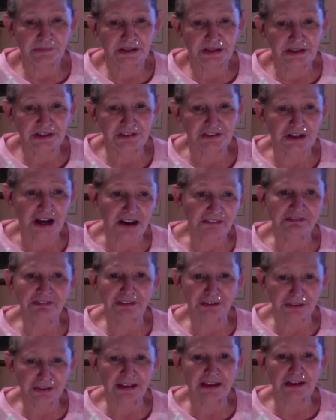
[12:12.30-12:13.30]
you're
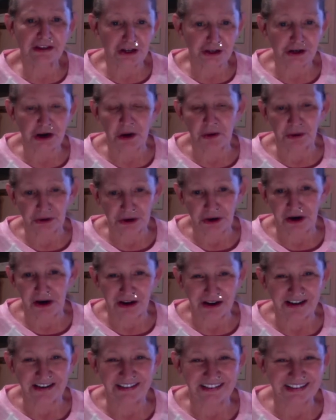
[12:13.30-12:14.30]
tougher than you know you
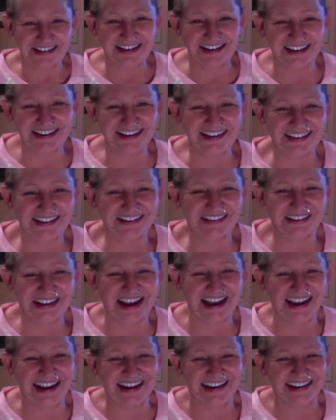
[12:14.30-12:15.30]
are,
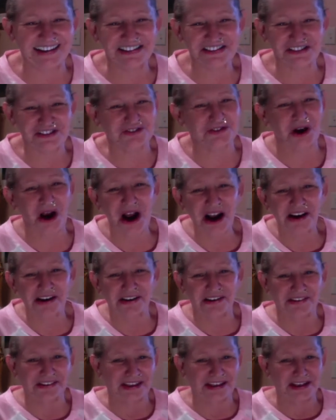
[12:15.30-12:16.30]
okay?
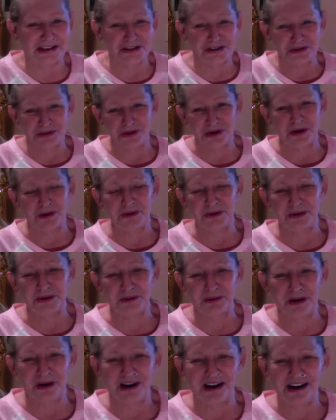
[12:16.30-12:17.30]
Stronger than you know
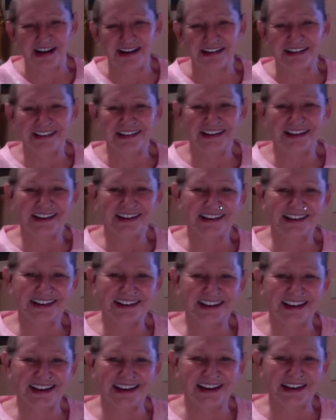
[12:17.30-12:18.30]
you are,
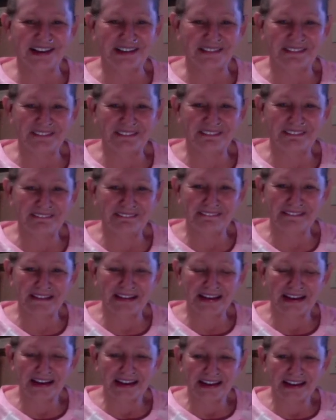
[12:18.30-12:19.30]
okay?
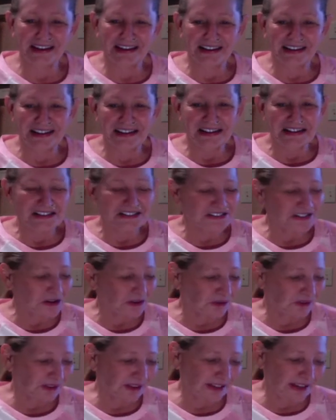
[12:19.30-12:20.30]

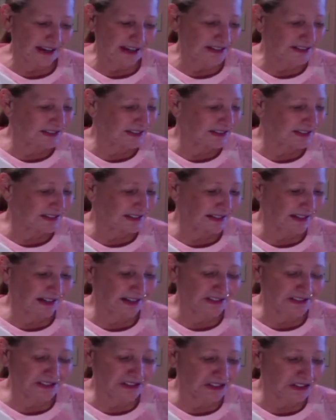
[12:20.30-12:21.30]
So let's
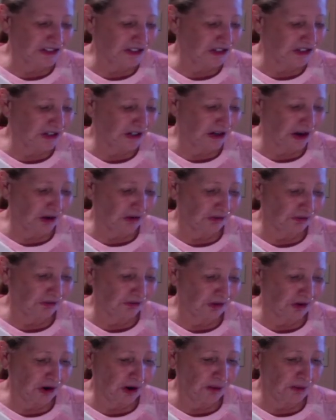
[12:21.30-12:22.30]
continue to go
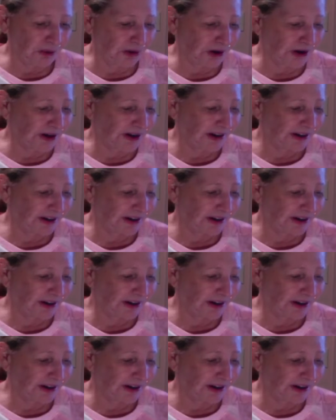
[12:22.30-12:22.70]
forward,